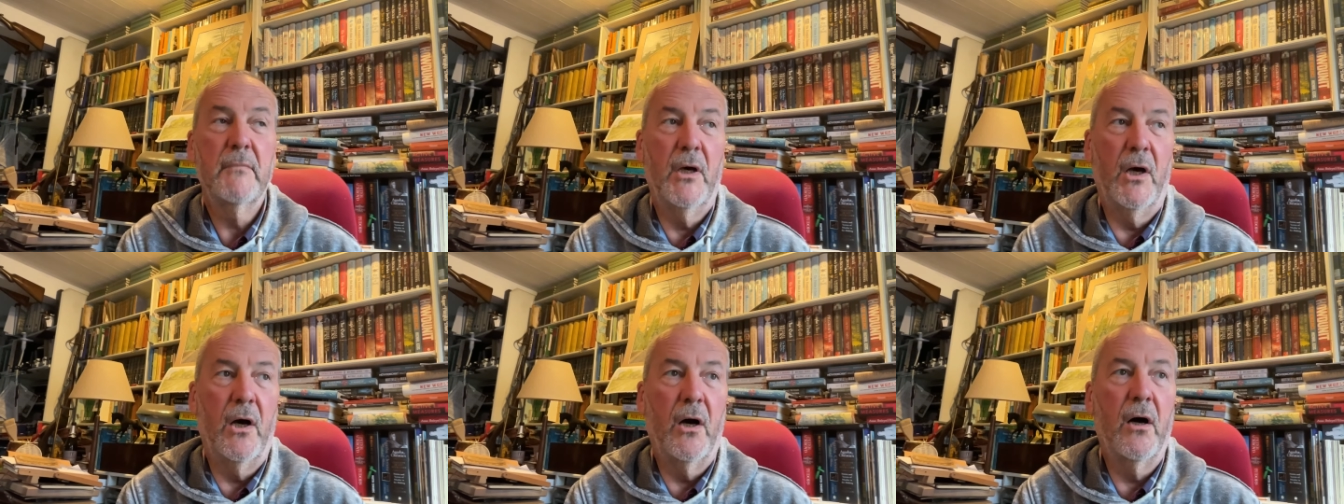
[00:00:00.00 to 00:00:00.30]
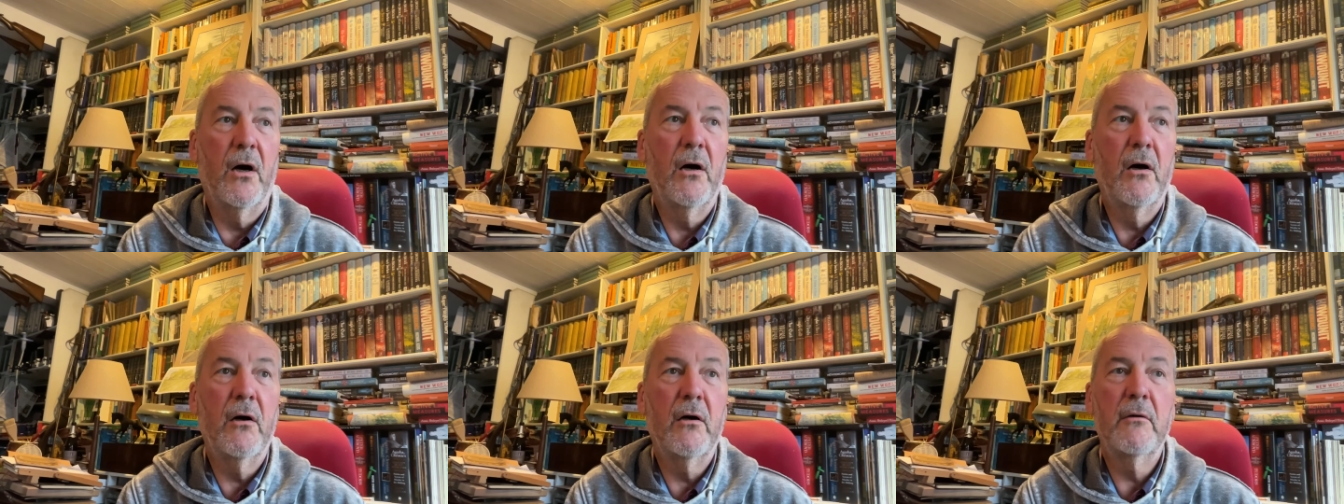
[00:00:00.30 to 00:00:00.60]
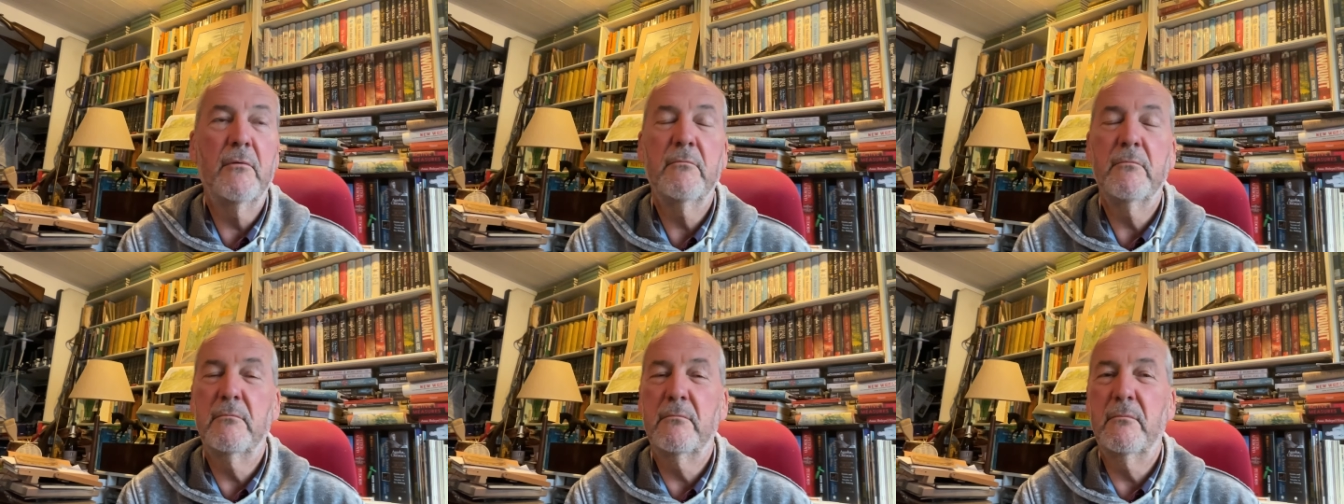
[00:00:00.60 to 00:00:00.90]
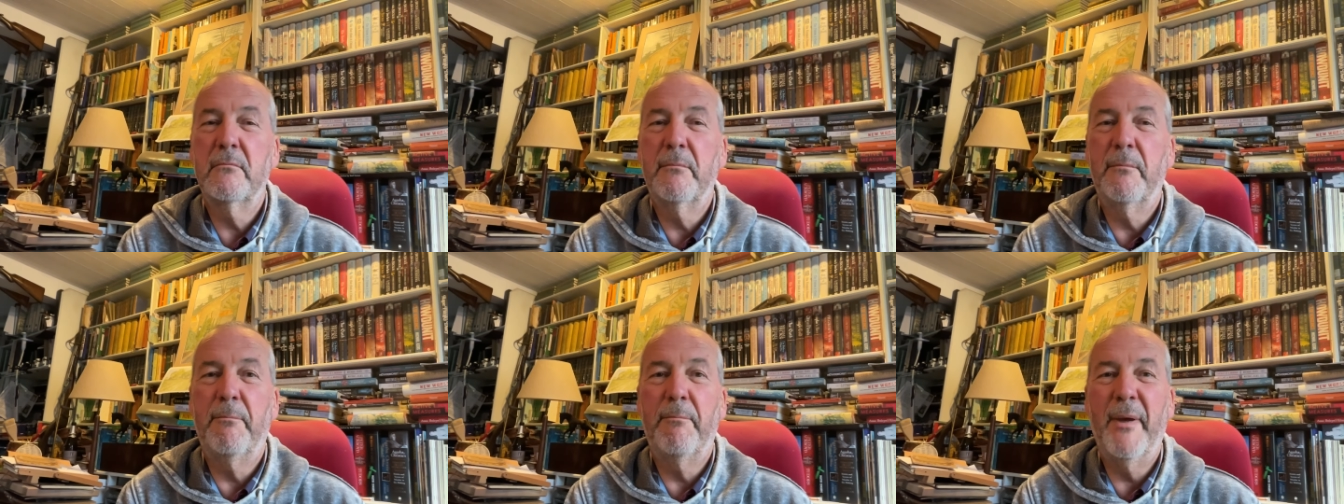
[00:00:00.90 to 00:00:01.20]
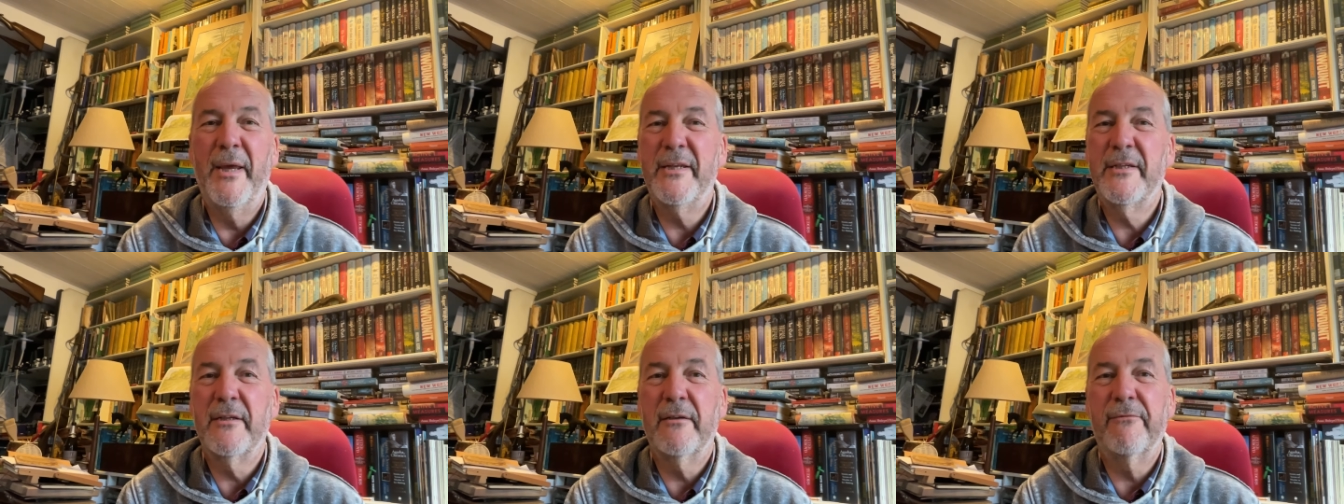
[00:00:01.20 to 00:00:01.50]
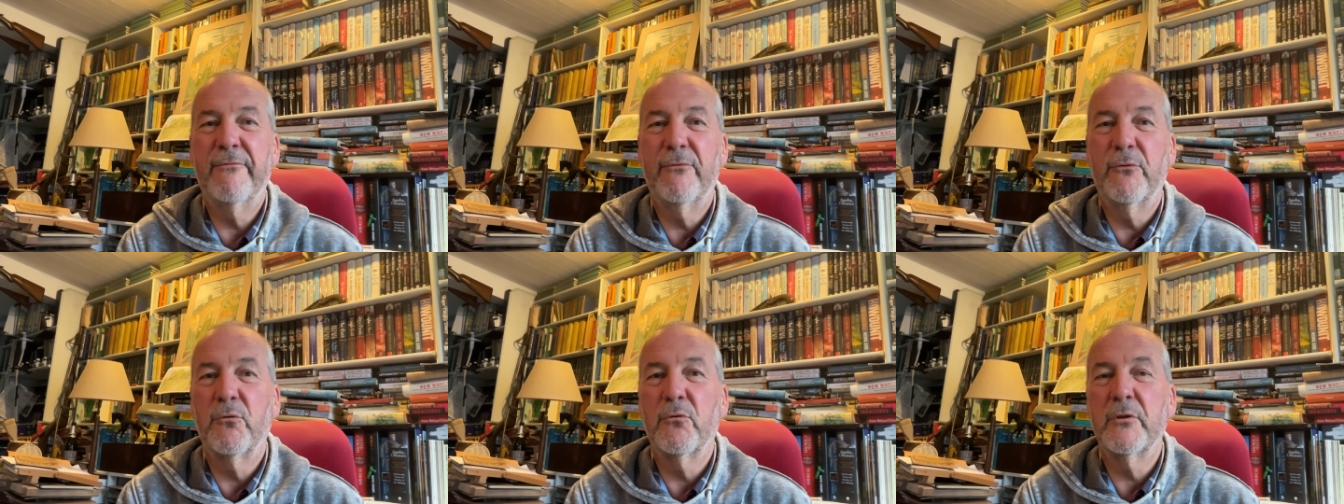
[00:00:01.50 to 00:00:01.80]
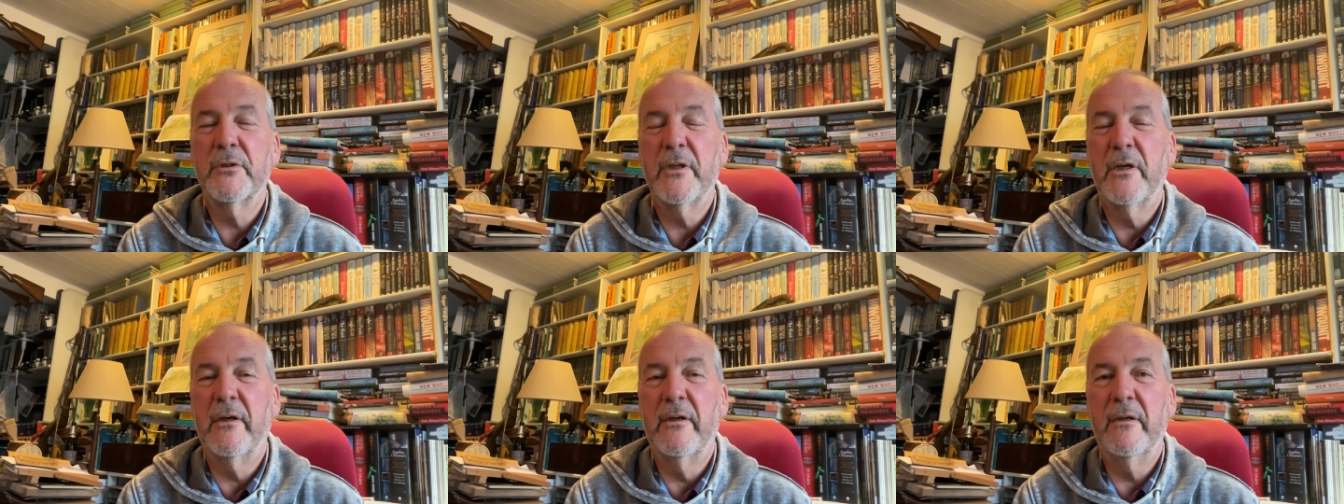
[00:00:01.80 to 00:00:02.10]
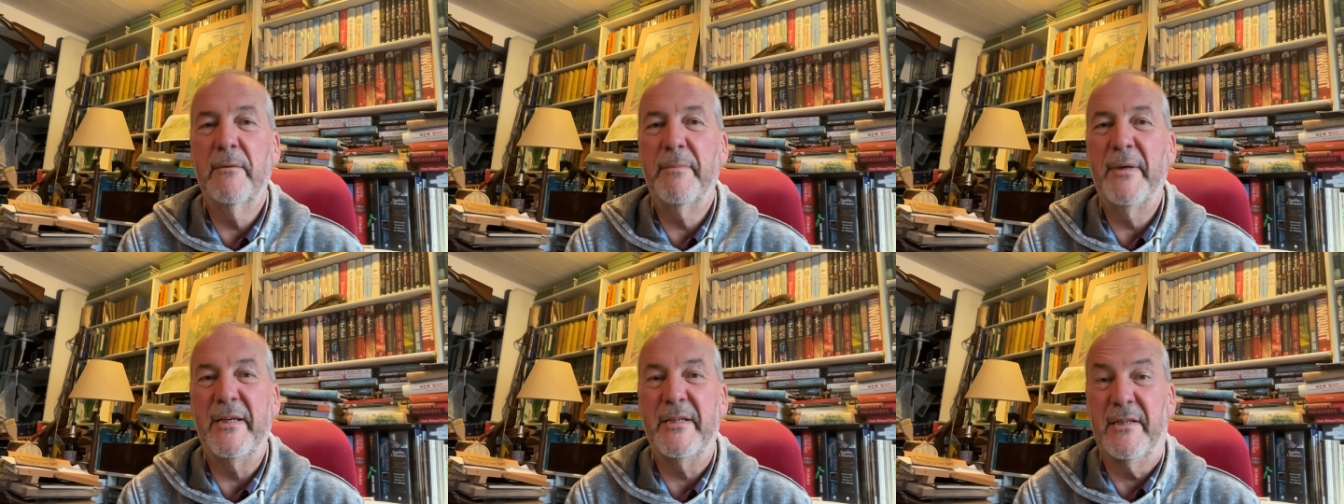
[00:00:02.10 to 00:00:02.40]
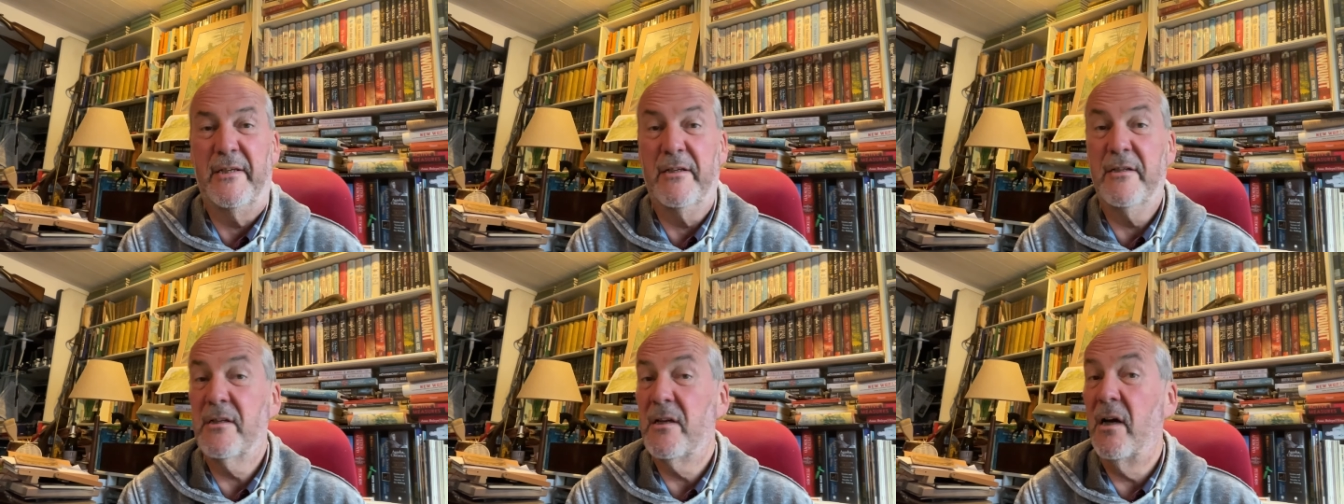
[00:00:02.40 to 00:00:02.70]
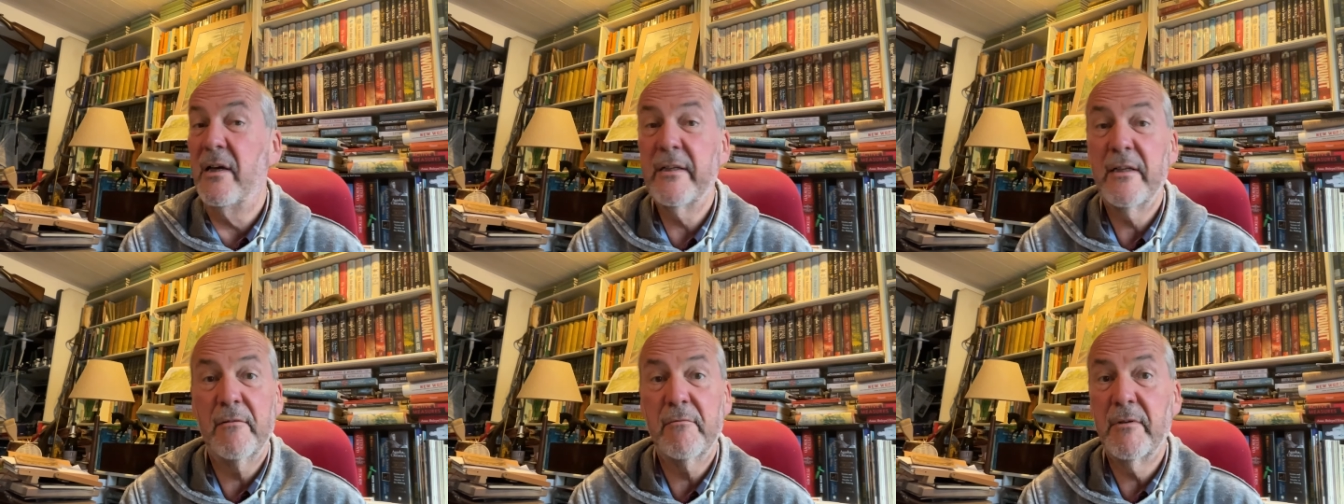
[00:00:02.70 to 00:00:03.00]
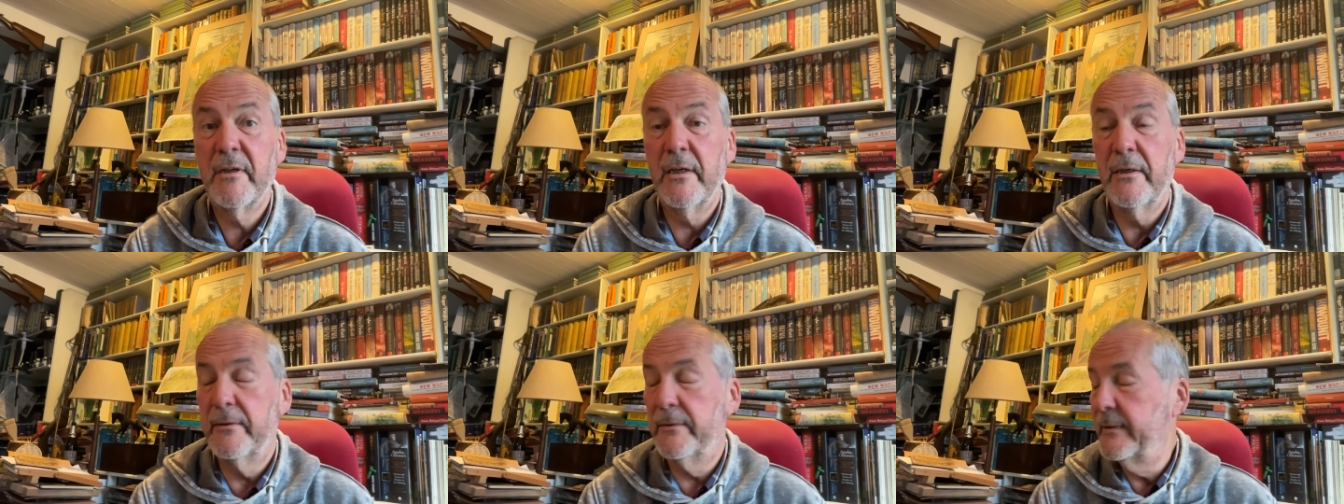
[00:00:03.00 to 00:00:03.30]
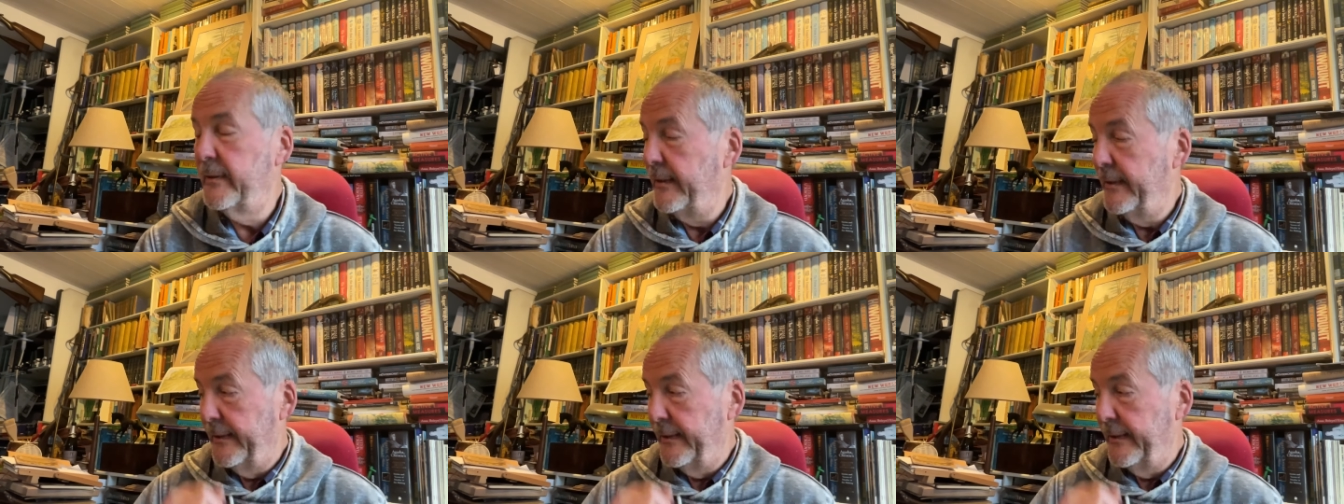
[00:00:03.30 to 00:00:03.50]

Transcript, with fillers: are better for diabetics? I don't know.